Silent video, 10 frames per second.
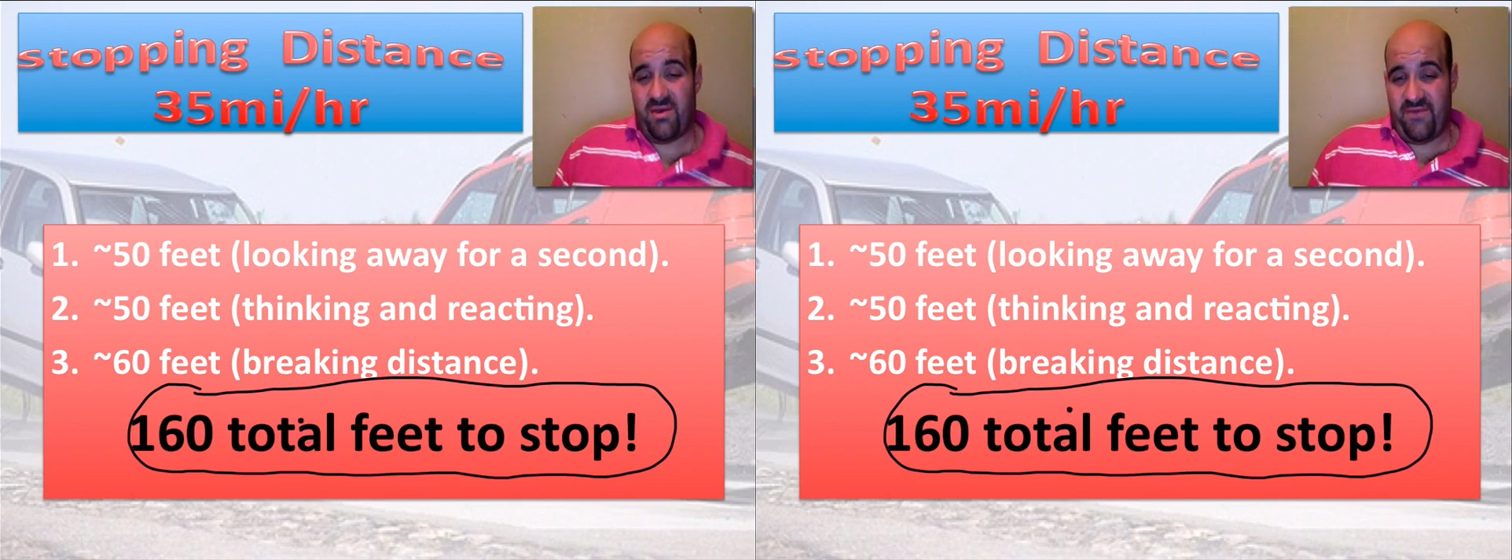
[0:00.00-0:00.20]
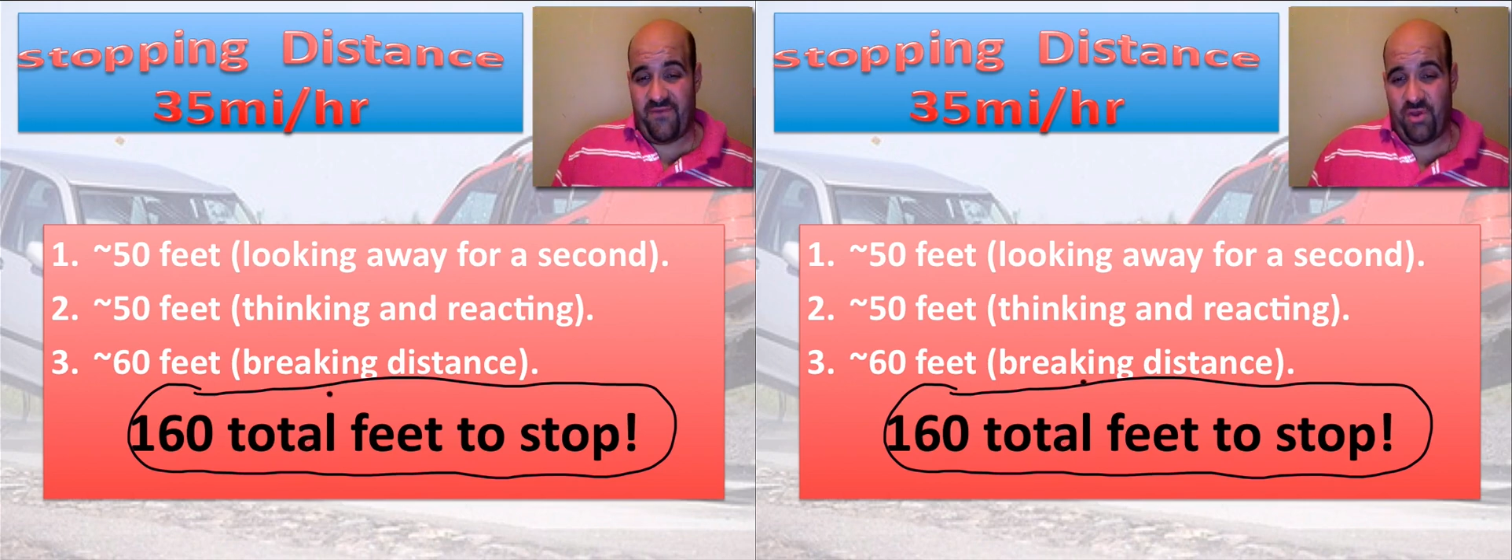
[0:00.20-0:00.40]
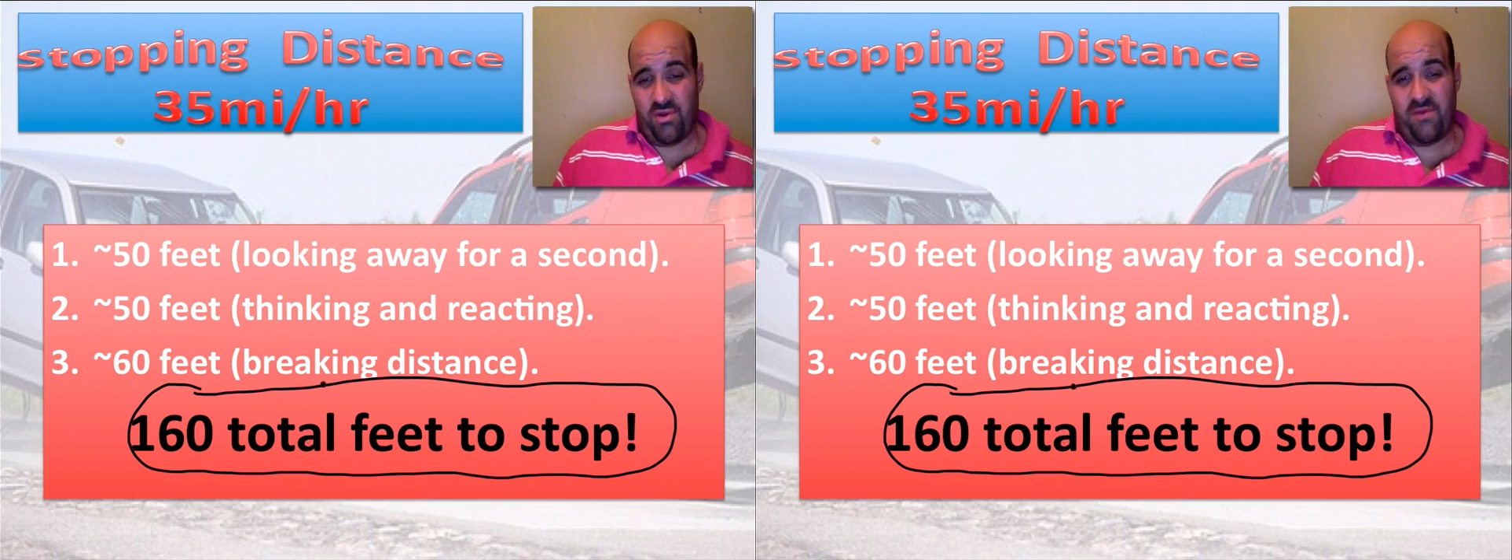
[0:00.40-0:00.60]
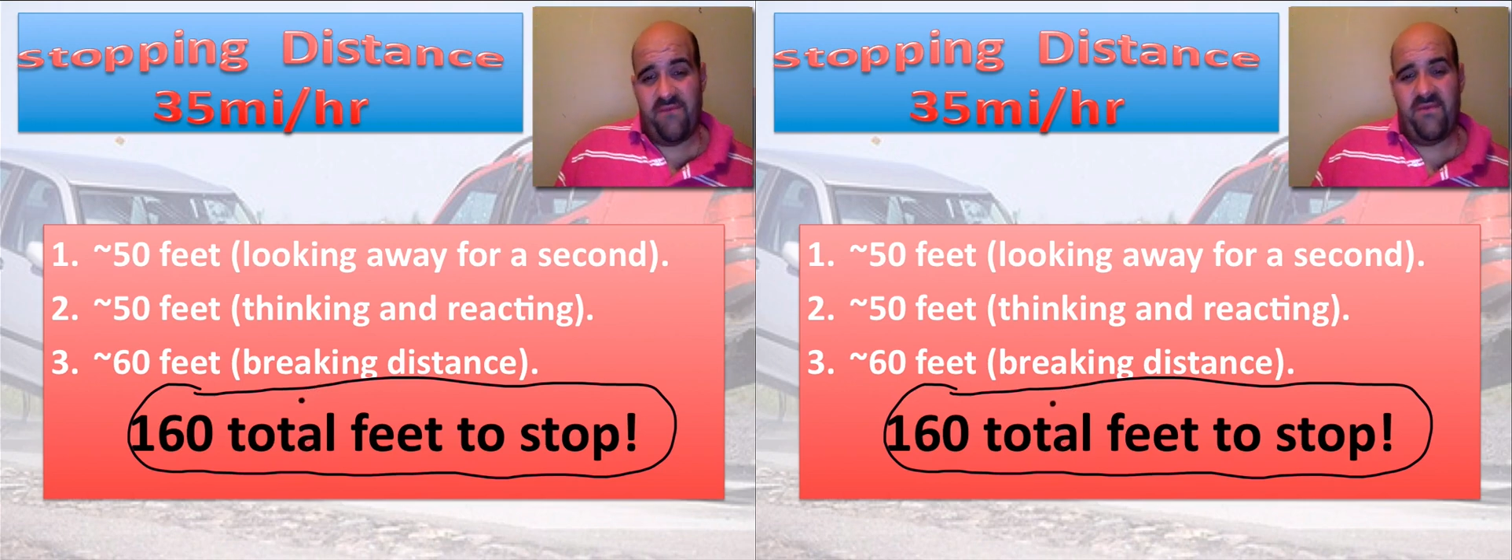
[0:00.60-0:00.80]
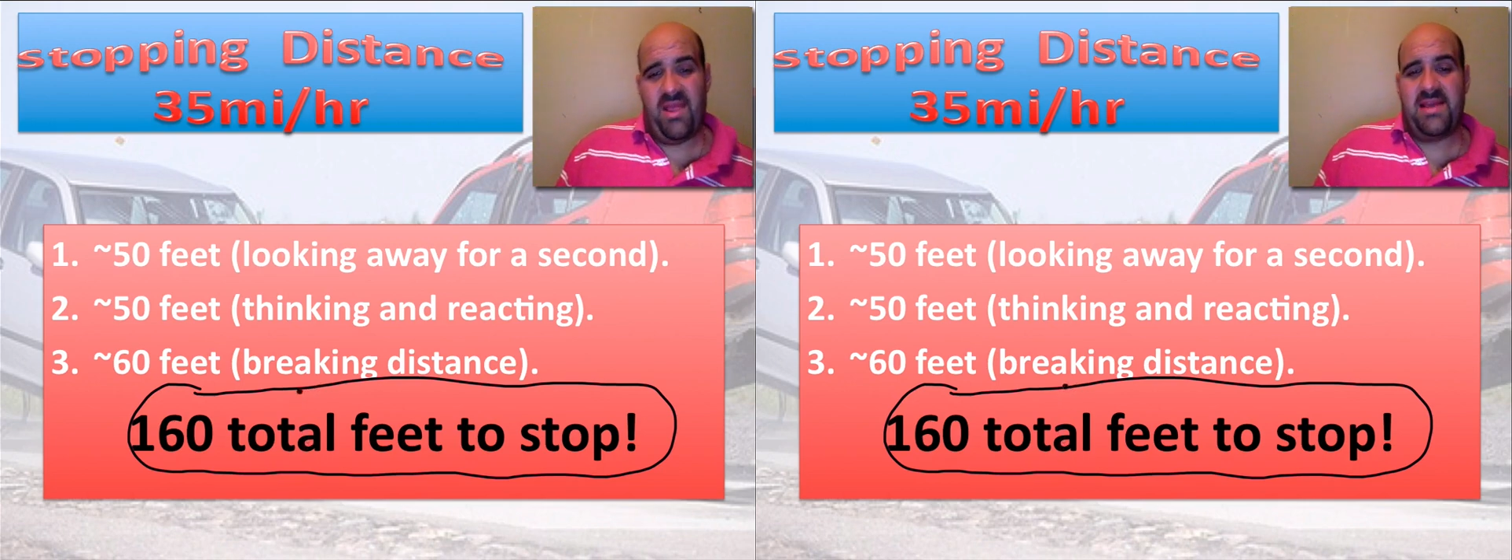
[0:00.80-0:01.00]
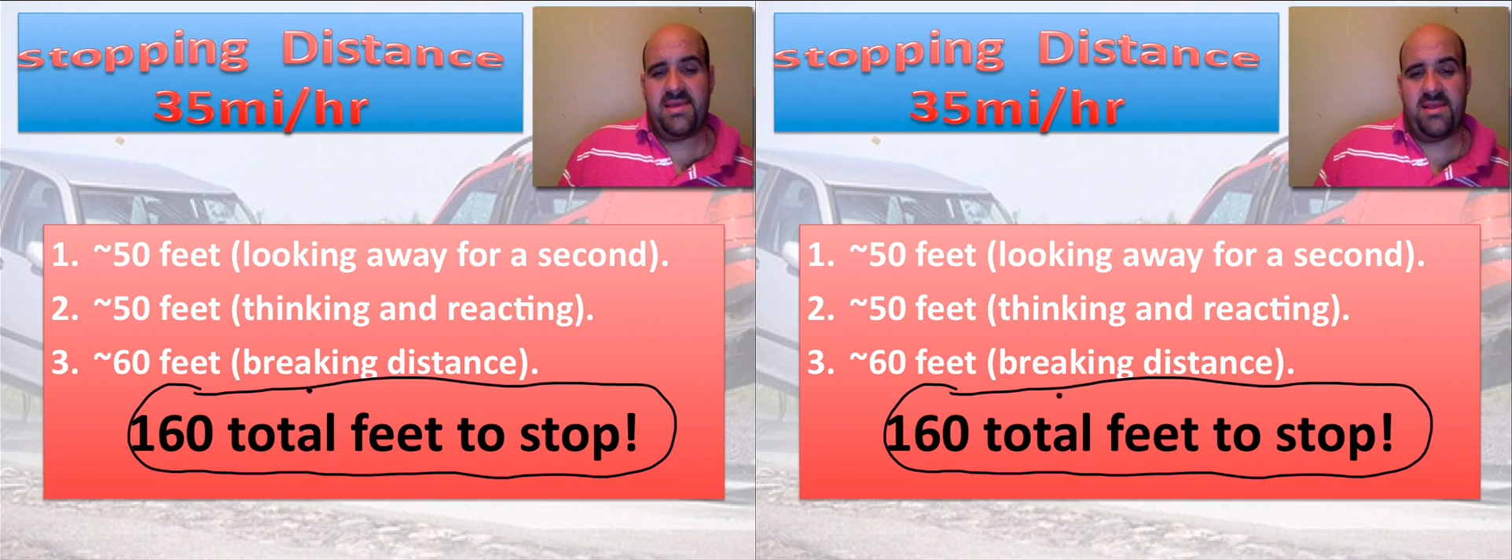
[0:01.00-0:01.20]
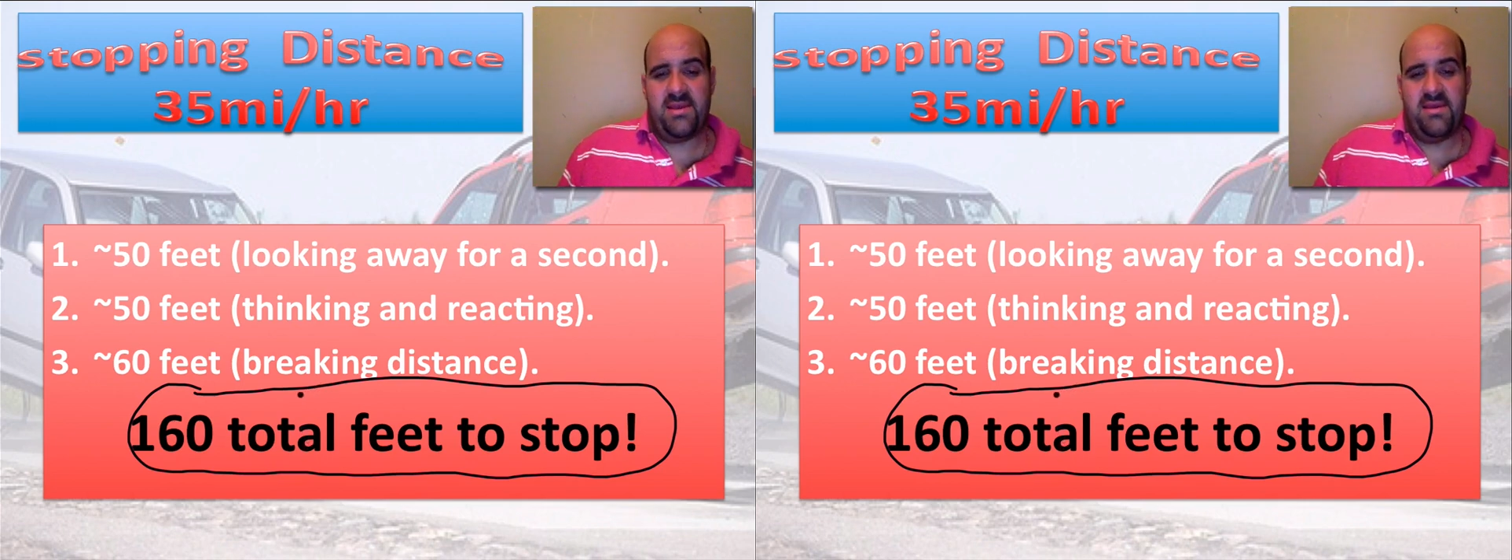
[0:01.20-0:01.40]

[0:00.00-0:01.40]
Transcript: of your velocity.